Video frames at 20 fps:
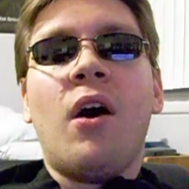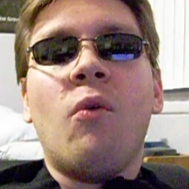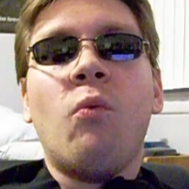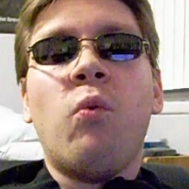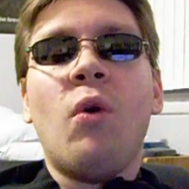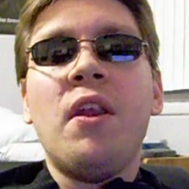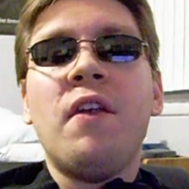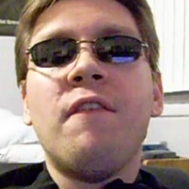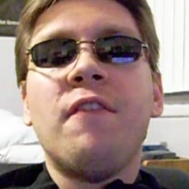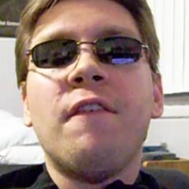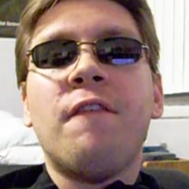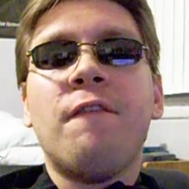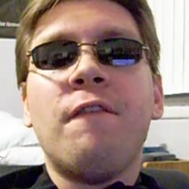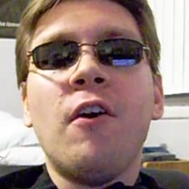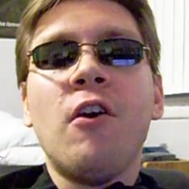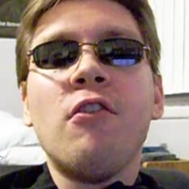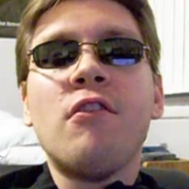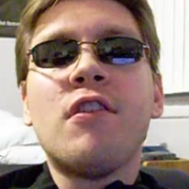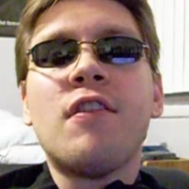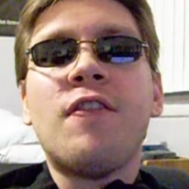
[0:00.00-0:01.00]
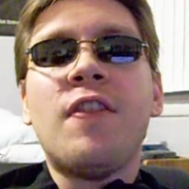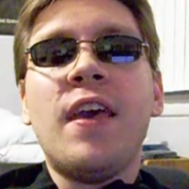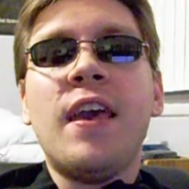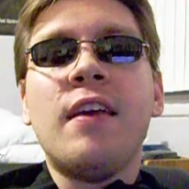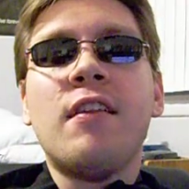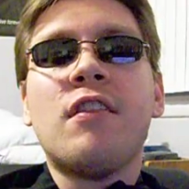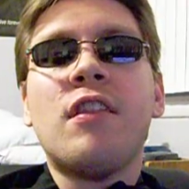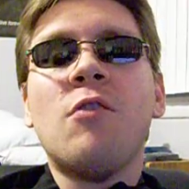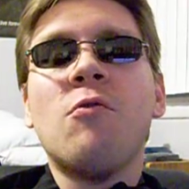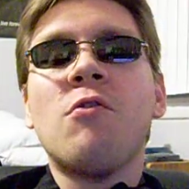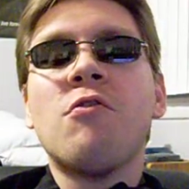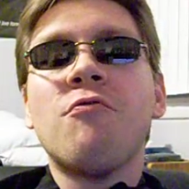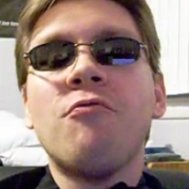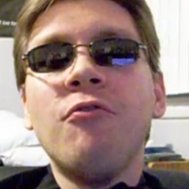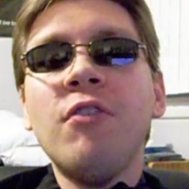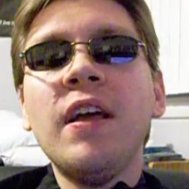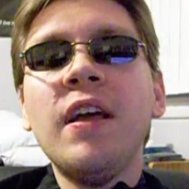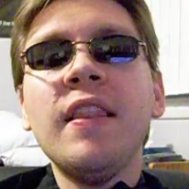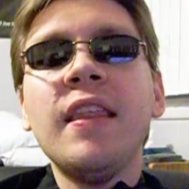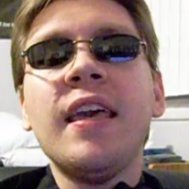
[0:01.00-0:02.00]
one of the first things that was
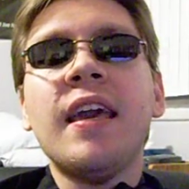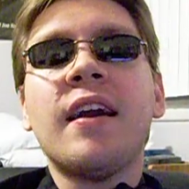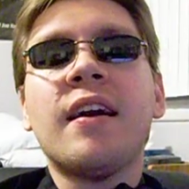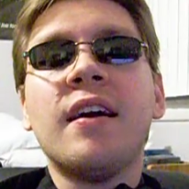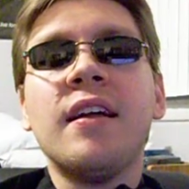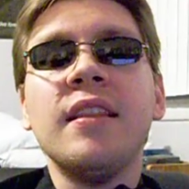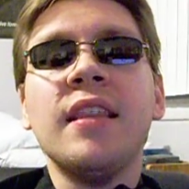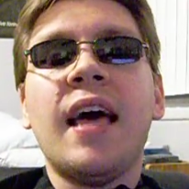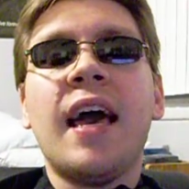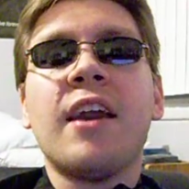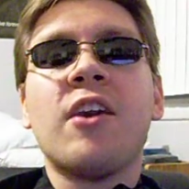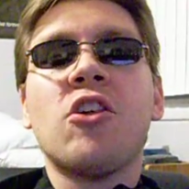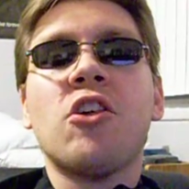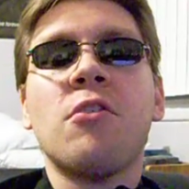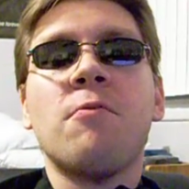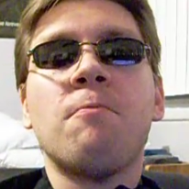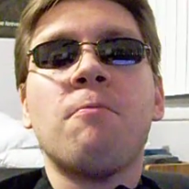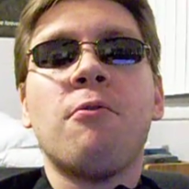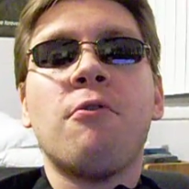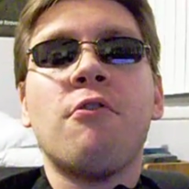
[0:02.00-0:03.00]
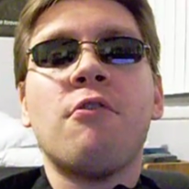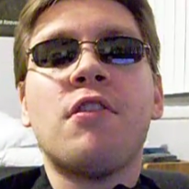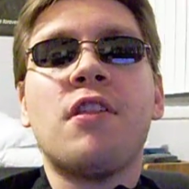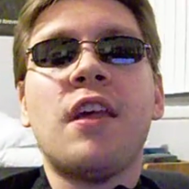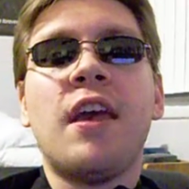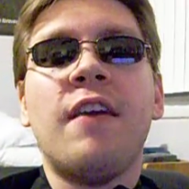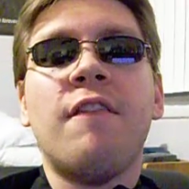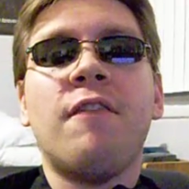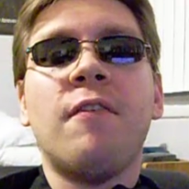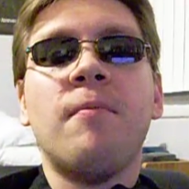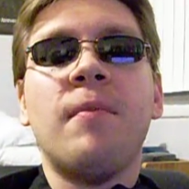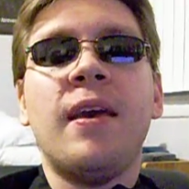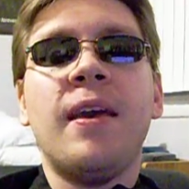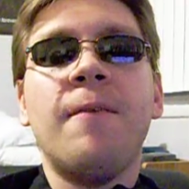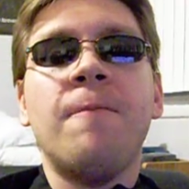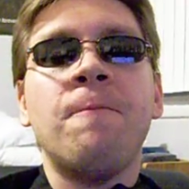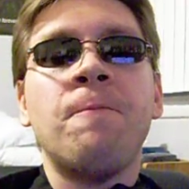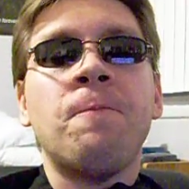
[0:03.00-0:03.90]
really a collection per se for me